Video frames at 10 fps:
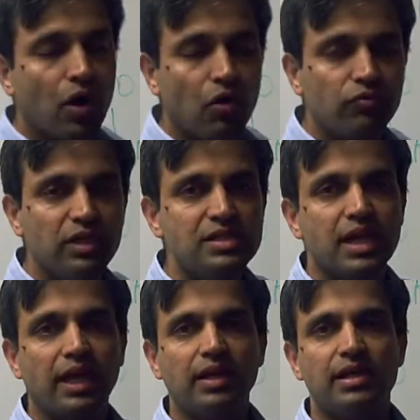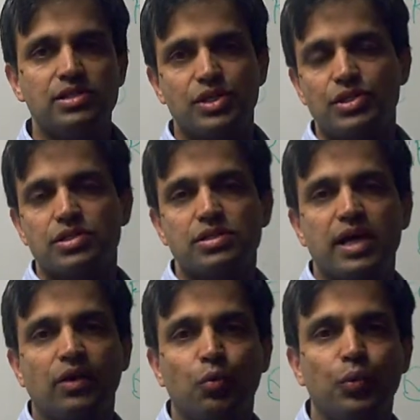Of these 88 changes
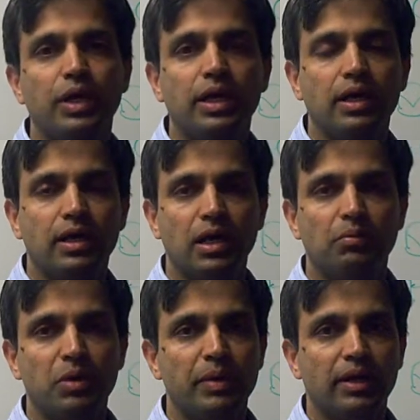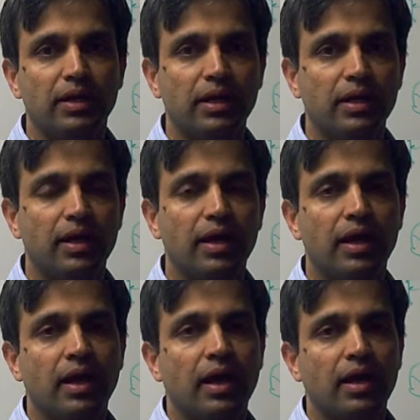that we implemented,
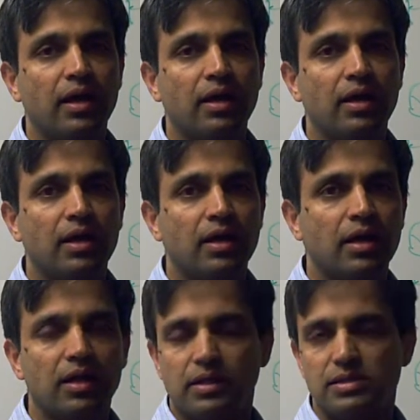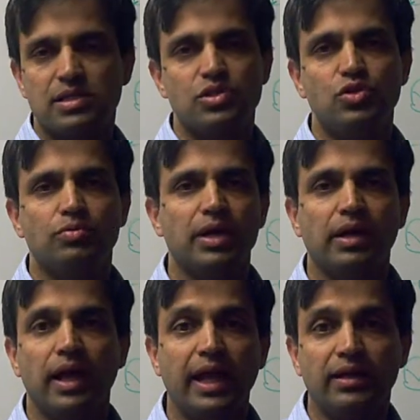let us assume
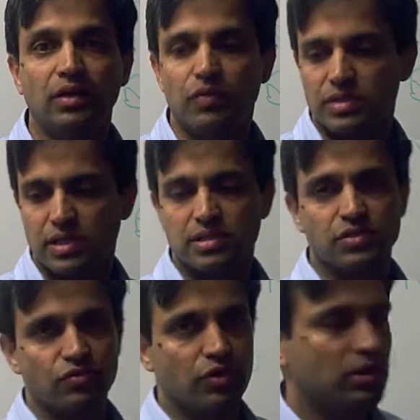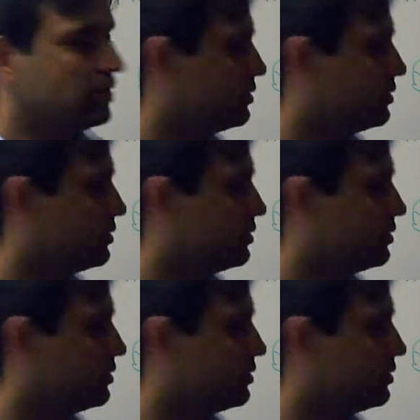that 80 were successful.